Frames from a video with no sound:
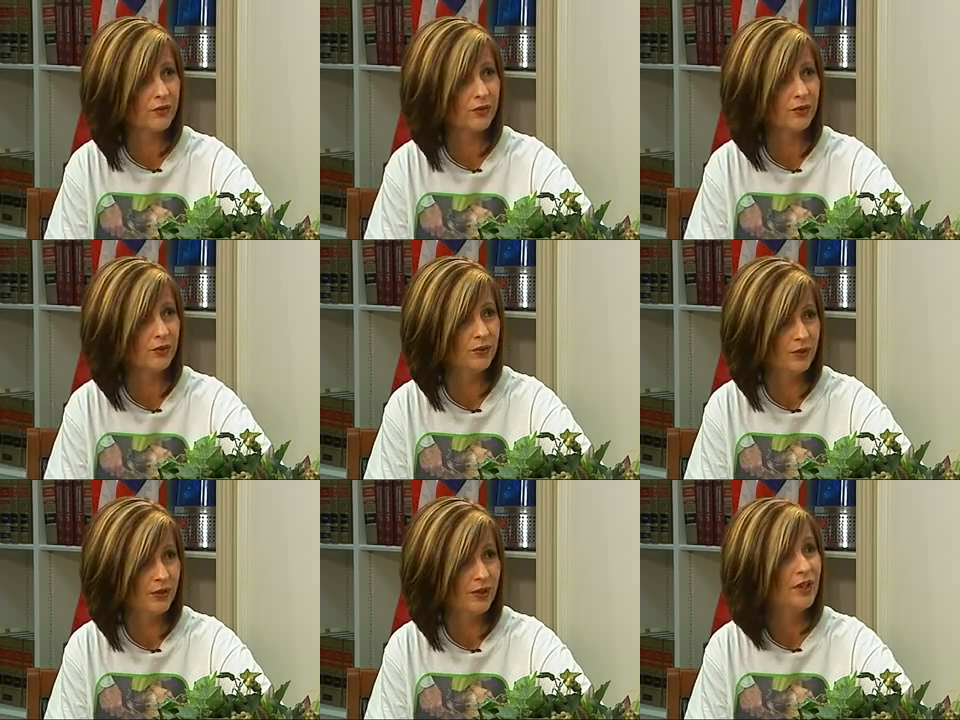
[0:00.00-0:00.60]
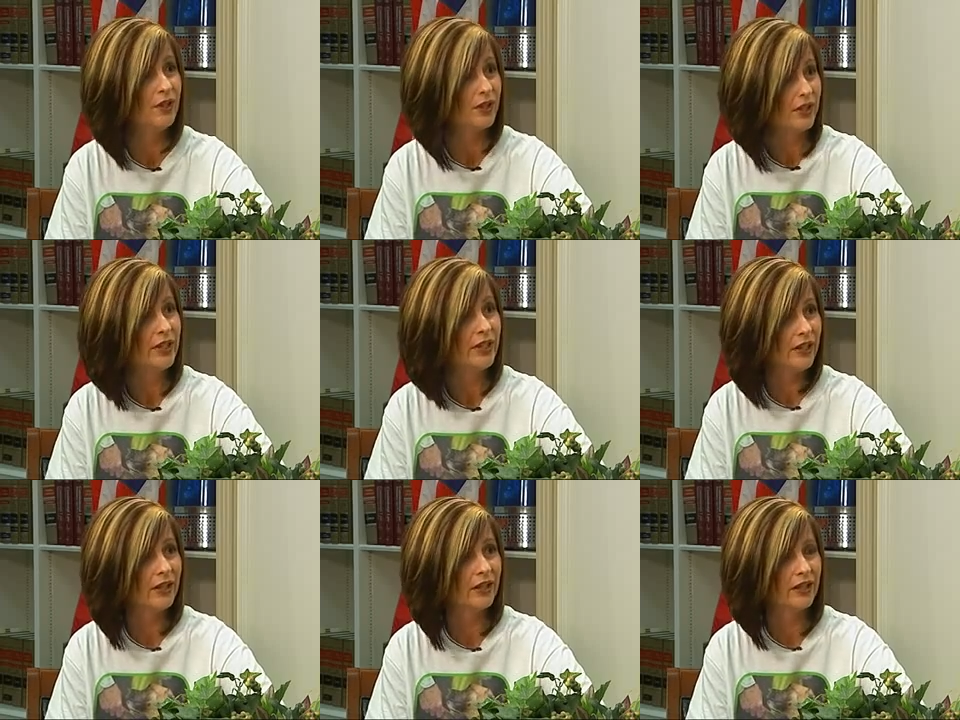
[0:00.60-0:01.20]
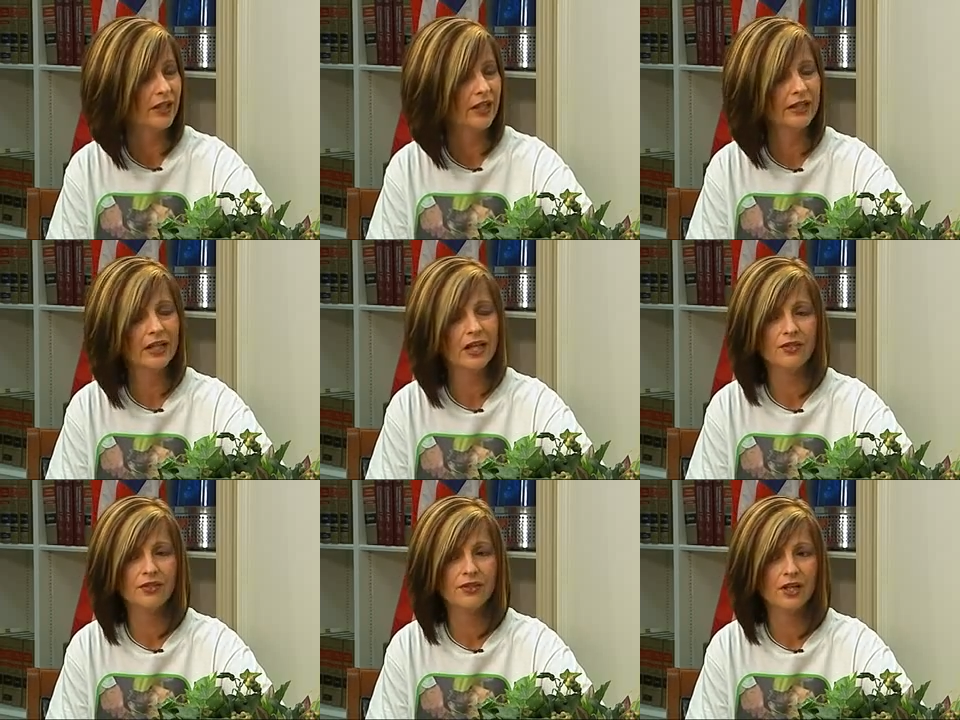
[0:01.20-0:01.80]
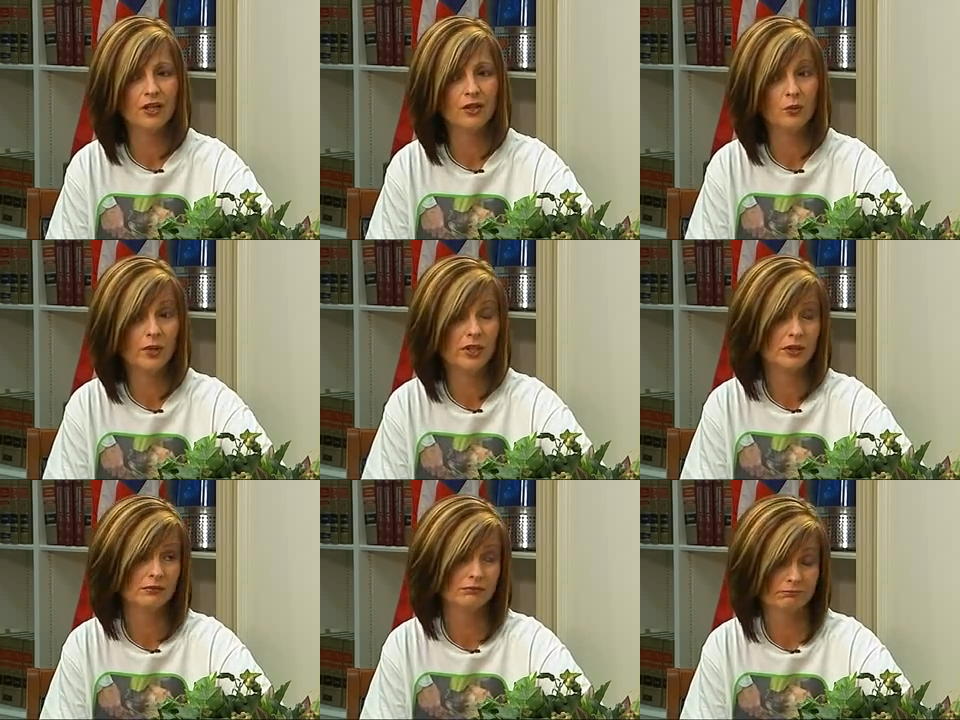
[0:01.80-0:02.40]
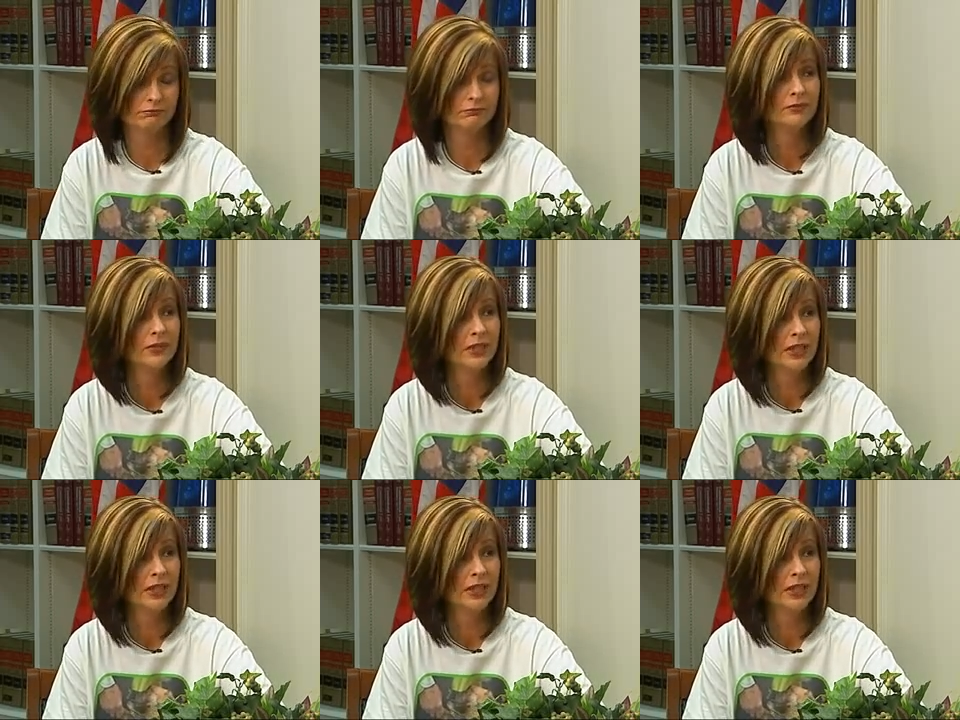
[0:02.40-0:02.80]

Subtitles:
You would think they'd be terribly afraid.